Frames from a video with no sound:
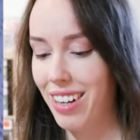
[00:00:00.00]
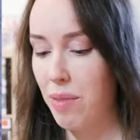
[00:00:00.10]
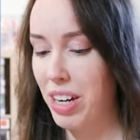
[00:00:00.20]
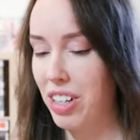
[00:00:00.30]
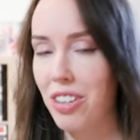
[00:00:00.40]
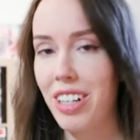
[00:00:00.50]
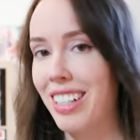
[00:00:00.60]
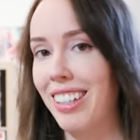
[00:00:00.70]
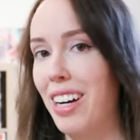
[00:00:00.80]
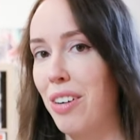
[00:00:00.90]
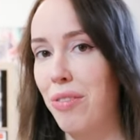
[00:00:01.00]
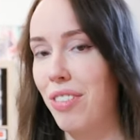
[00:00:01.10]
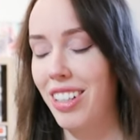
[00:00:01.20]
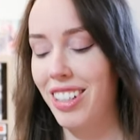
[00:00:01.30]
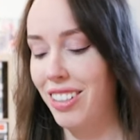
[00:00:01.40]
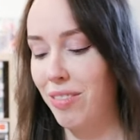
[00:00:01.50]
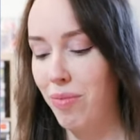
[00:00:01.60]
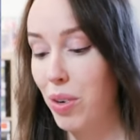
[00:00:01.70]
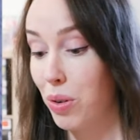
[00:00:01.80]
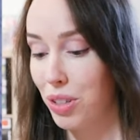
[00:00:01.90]
I mean, who doesn't love a
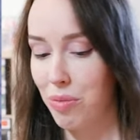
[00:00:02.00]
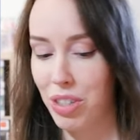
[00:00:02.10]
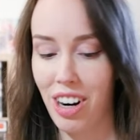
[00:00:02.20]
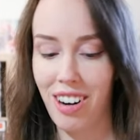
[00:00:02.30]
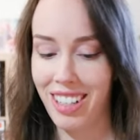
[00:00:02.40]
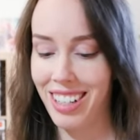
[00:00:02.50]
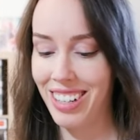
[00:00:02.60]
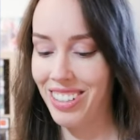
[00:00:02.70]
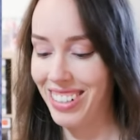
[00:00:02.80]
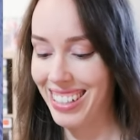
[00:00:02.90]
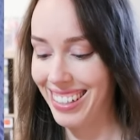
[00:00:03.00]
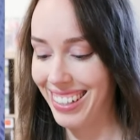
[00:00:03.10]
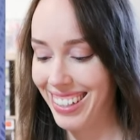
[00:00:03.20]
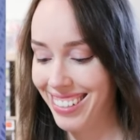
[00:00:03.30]
awesome Charizard, honestly?